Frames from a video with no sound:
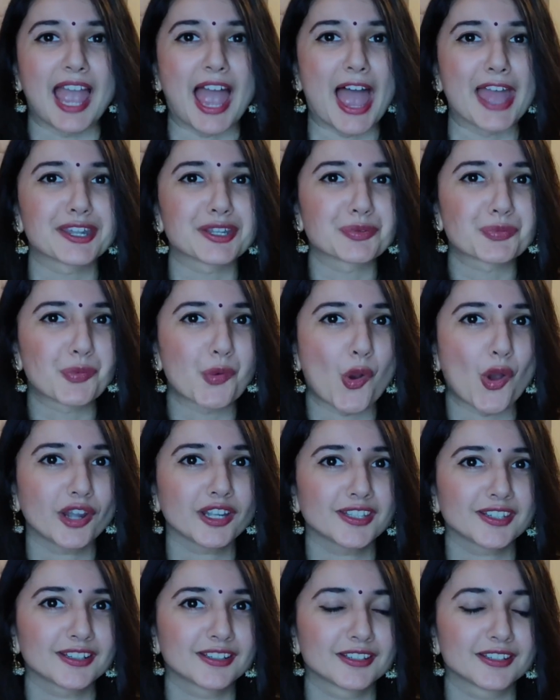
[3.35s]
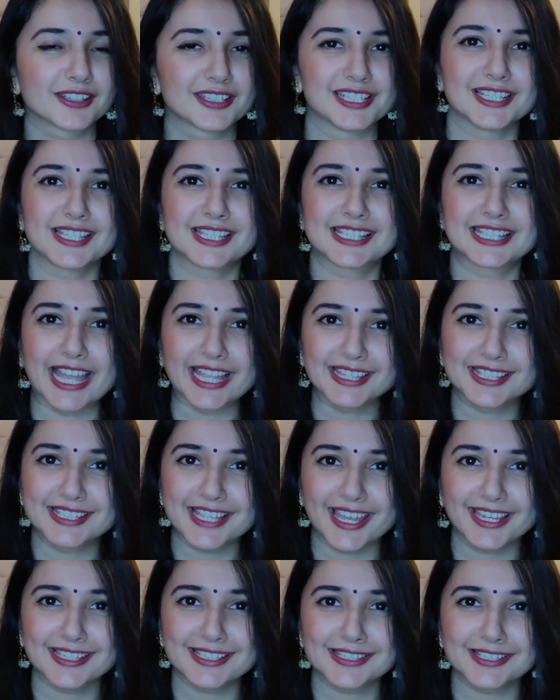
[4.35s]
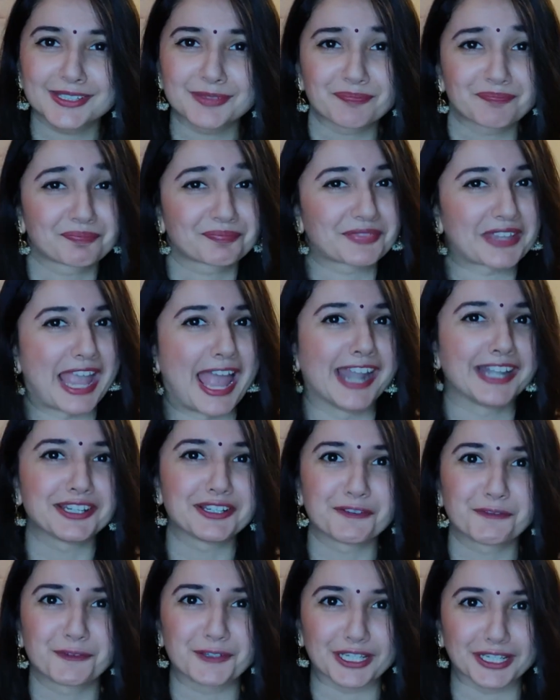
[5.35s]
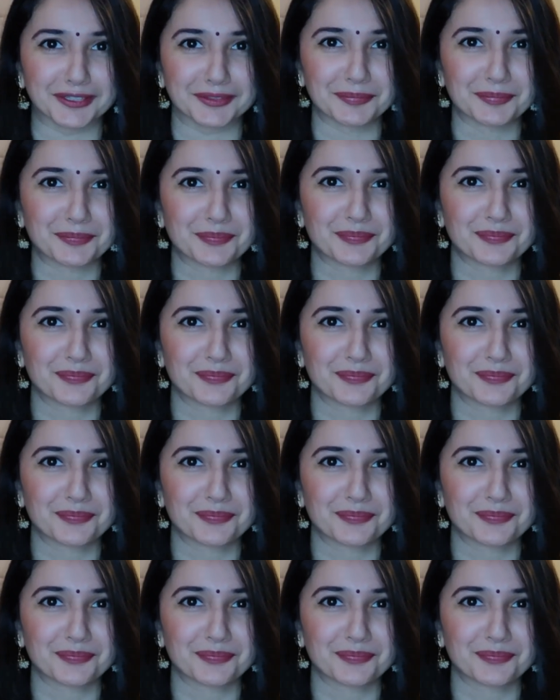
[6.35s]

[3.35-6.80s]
and what is Sensex and Nifty.